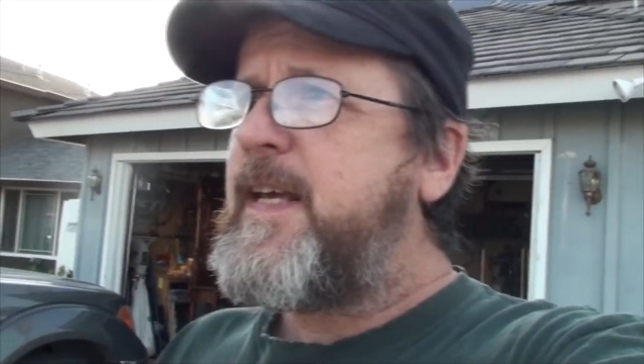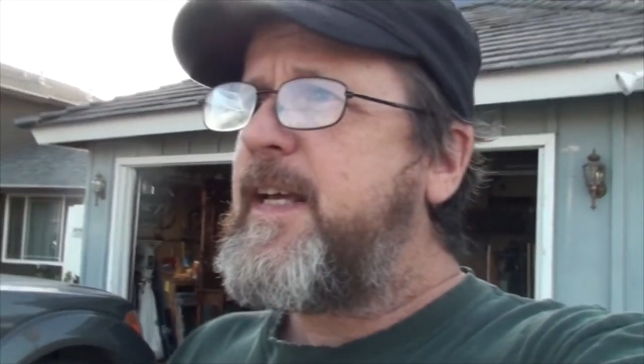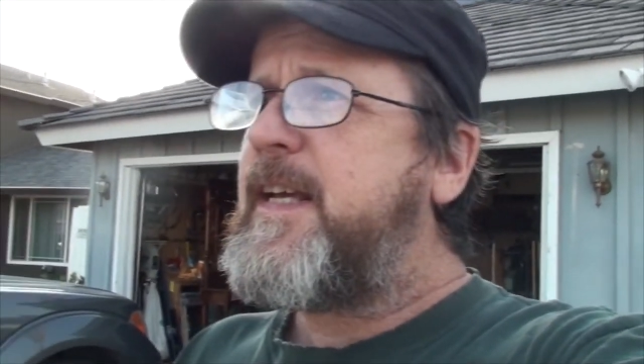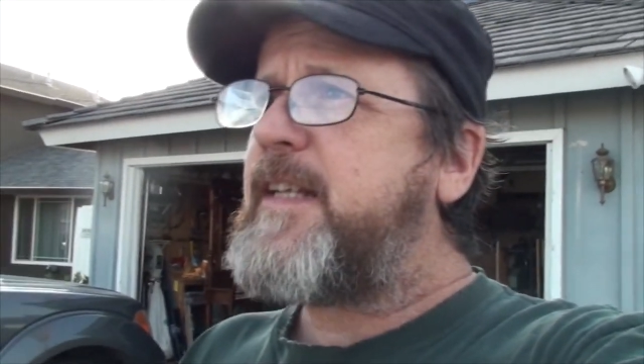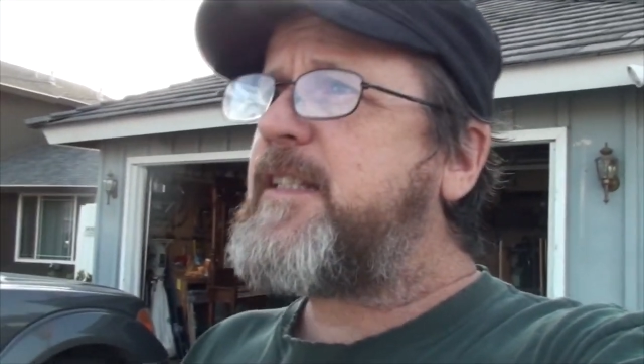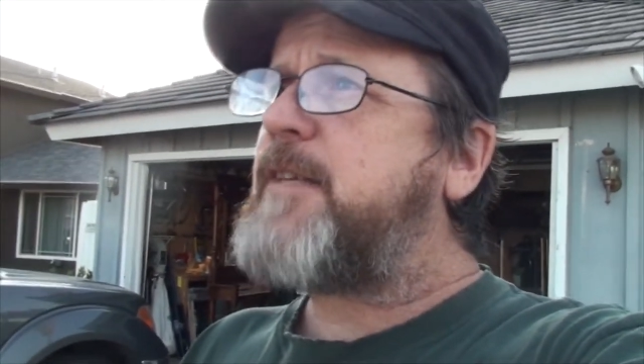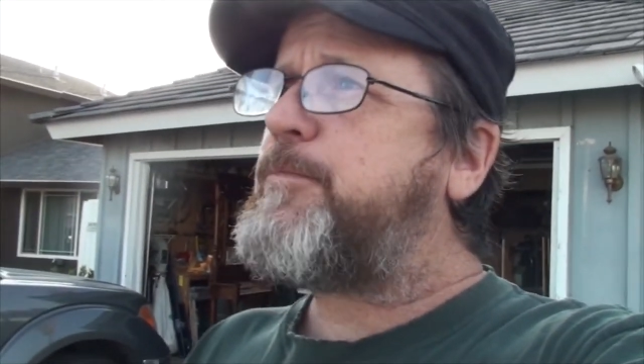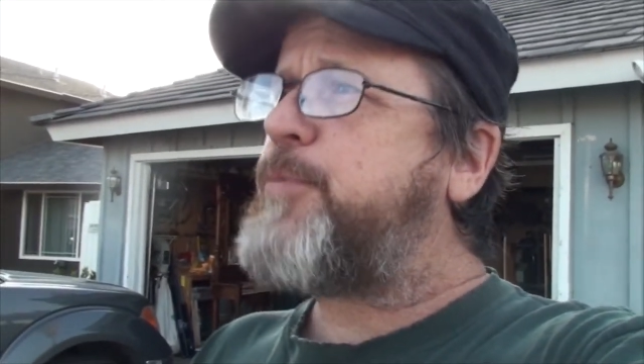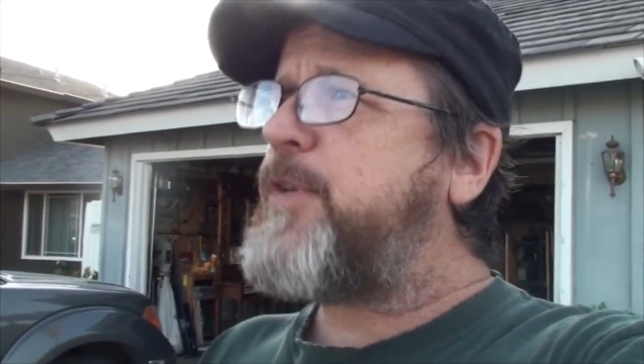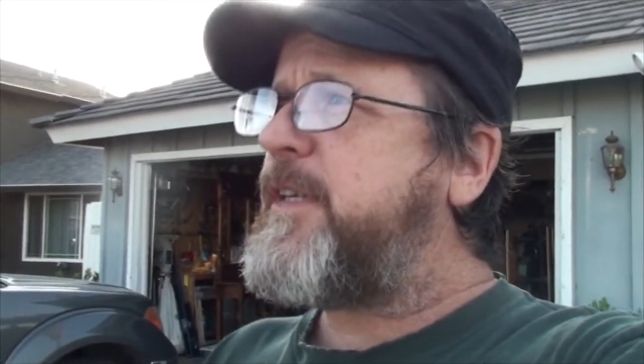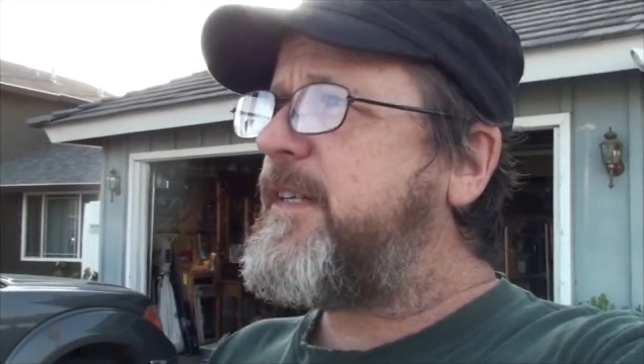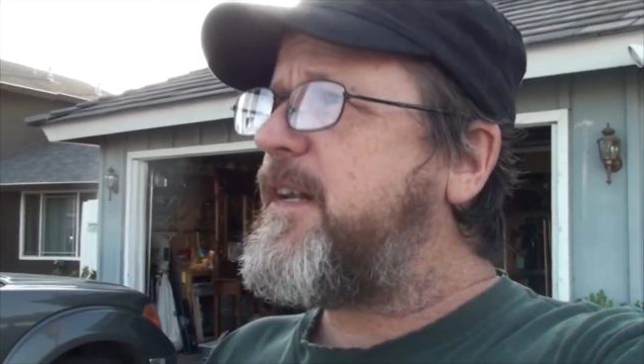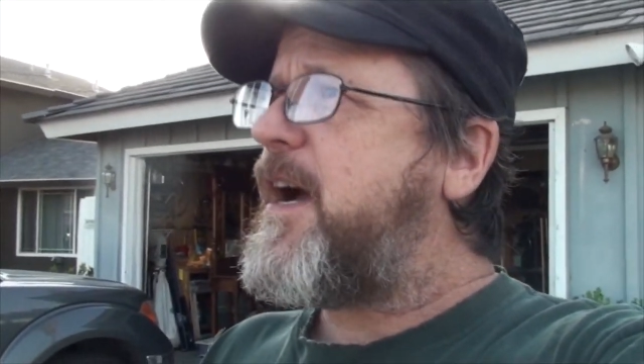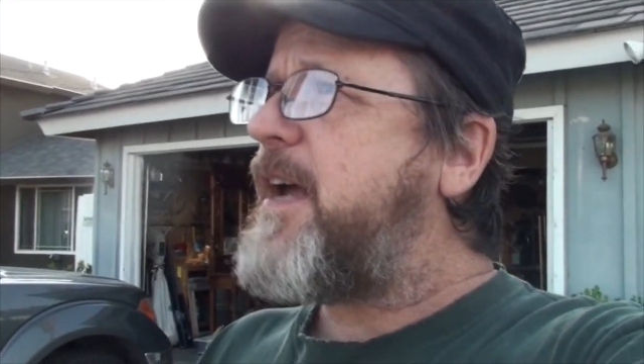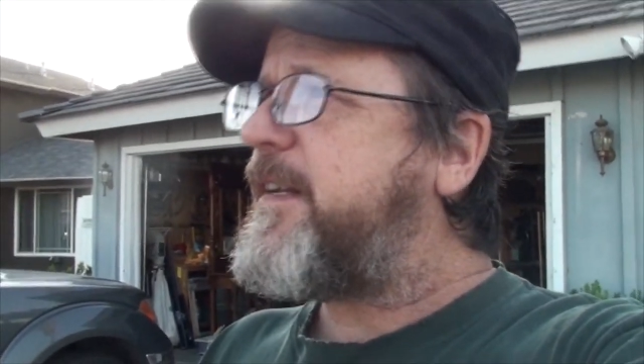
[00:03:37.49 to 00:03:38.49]
It's a pretty
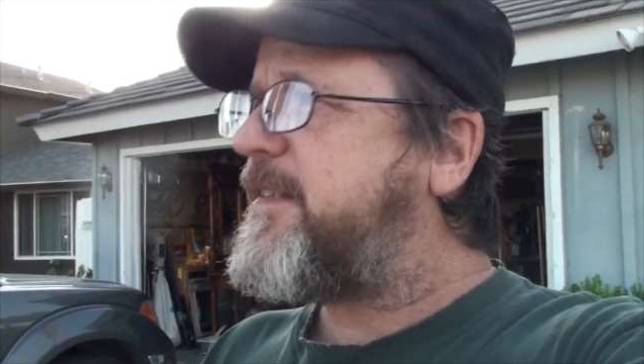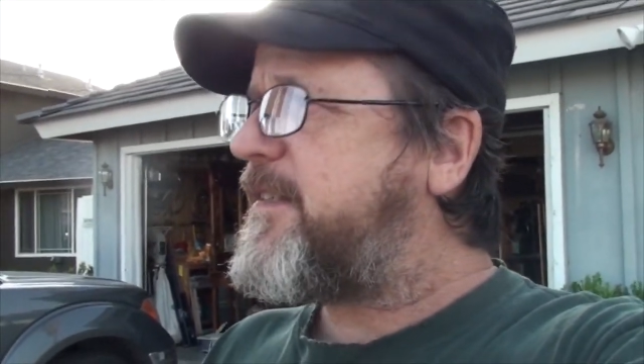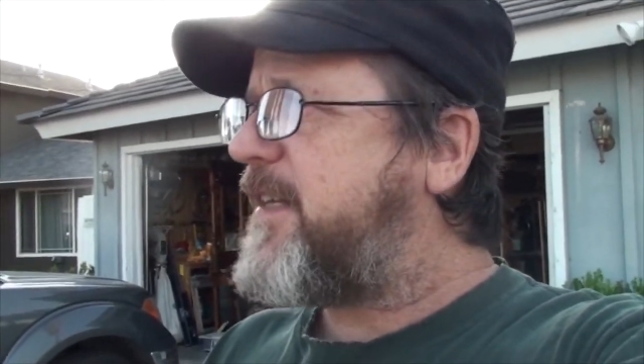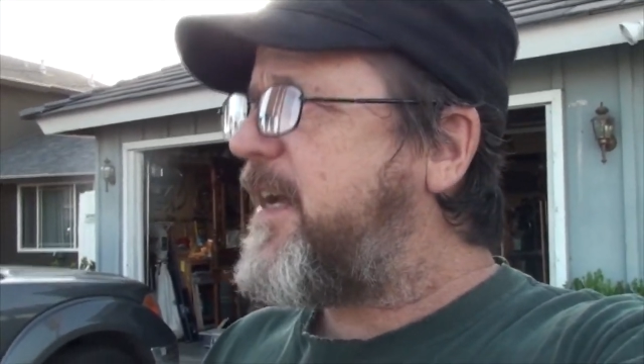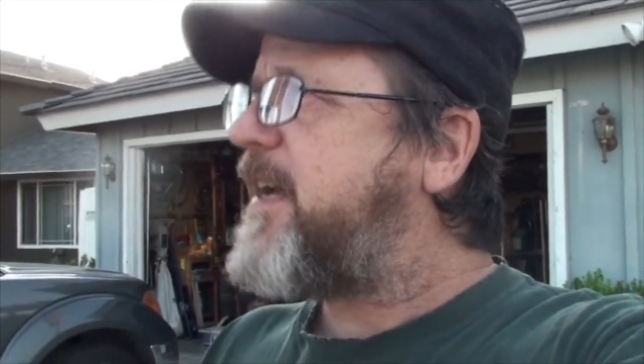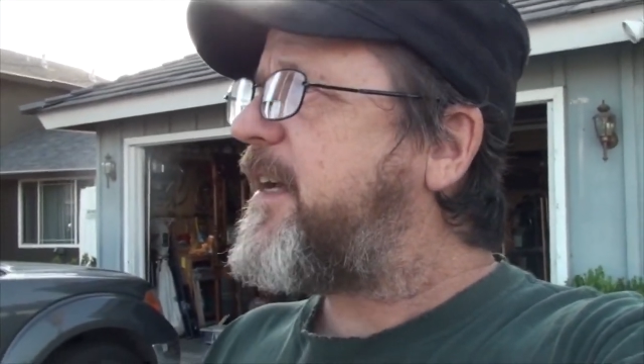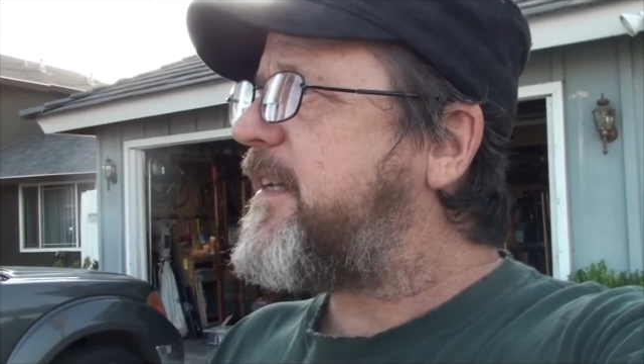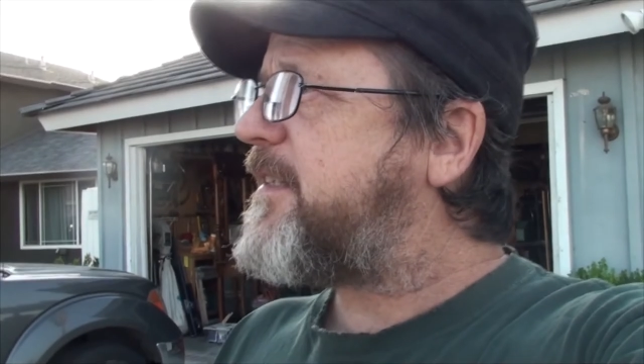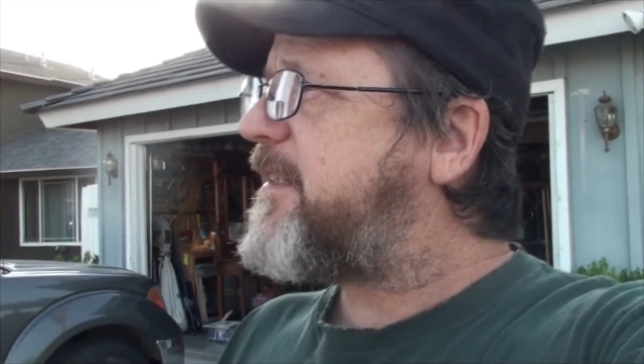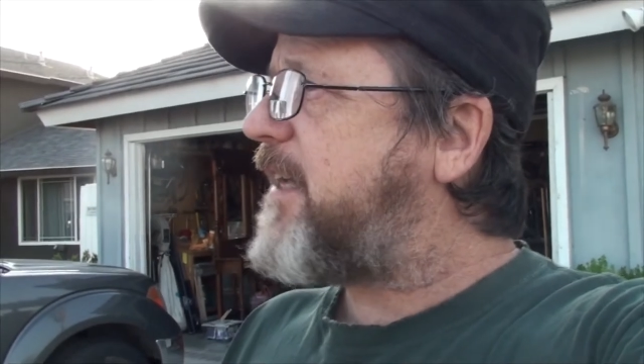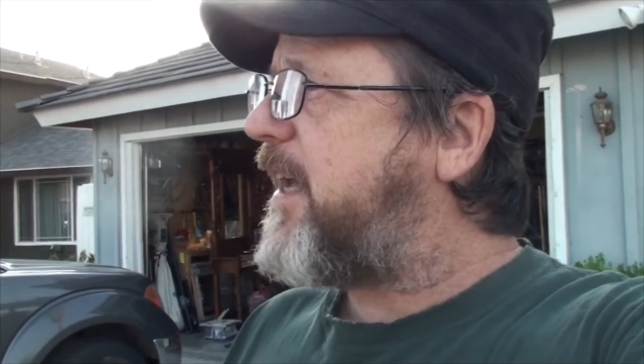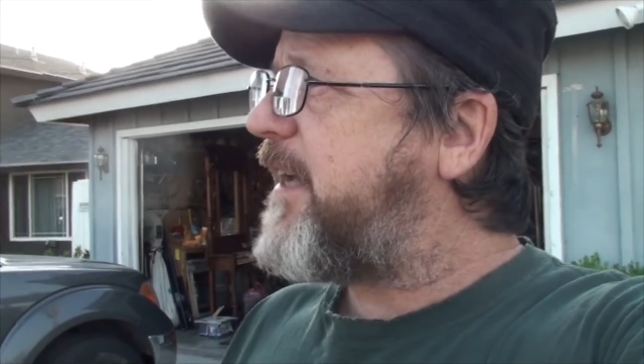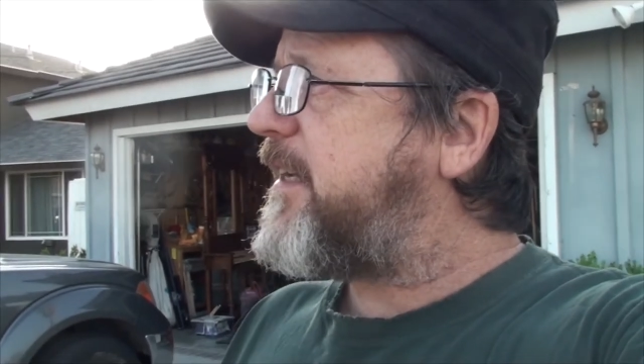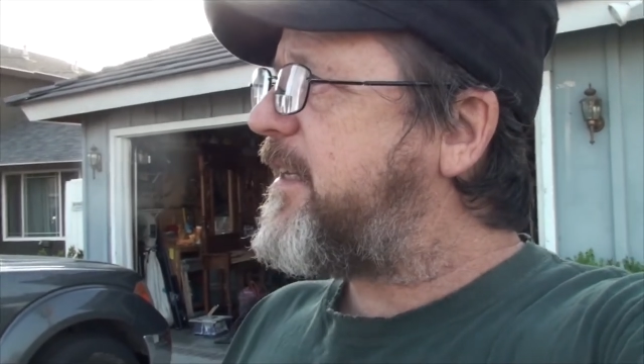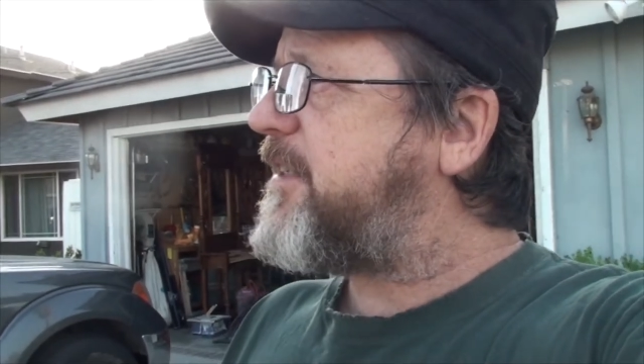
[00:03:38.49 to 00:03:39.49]
nice day. It's
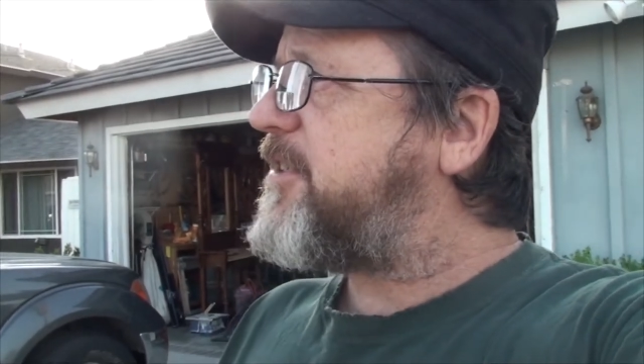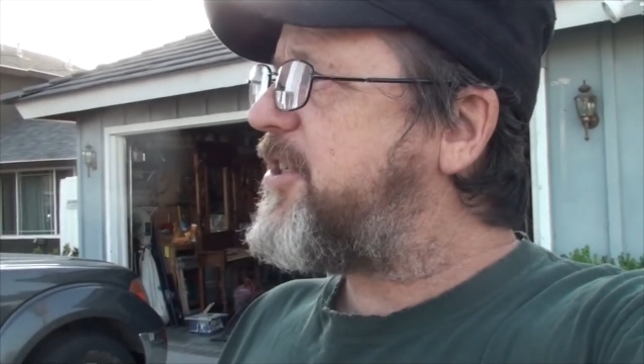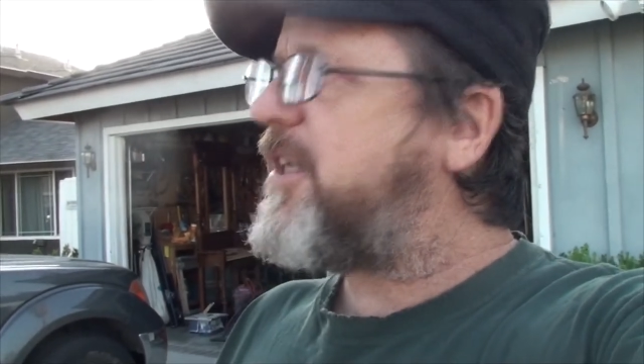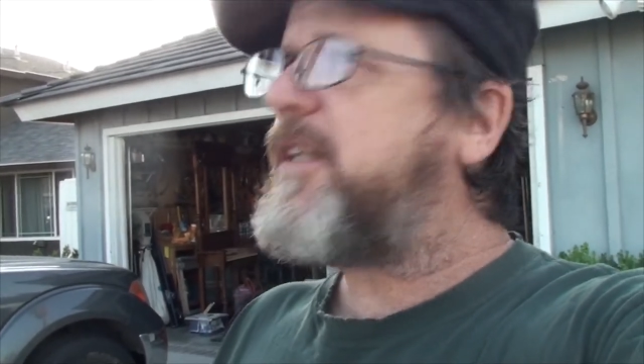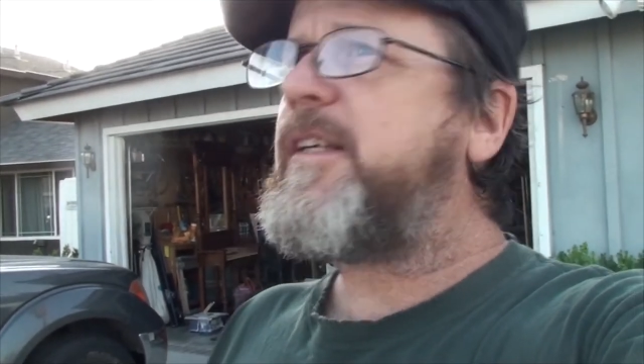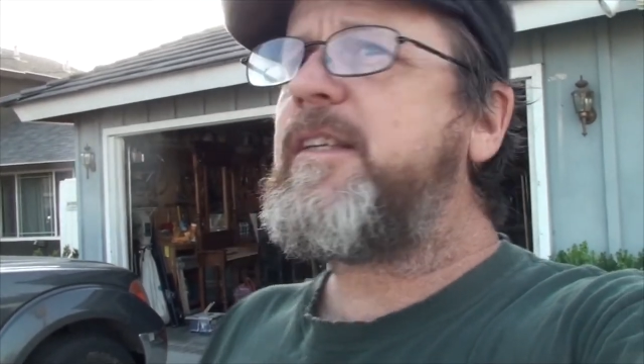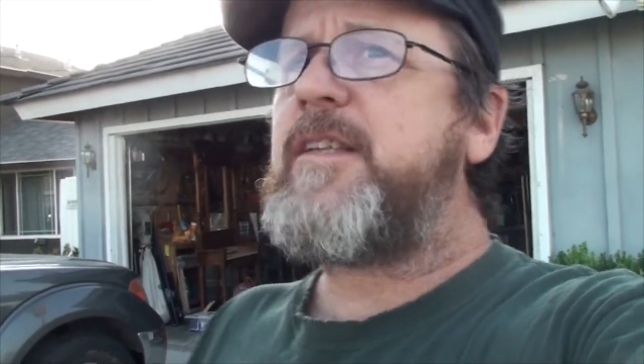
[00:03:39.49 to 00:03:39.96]
kind of chilly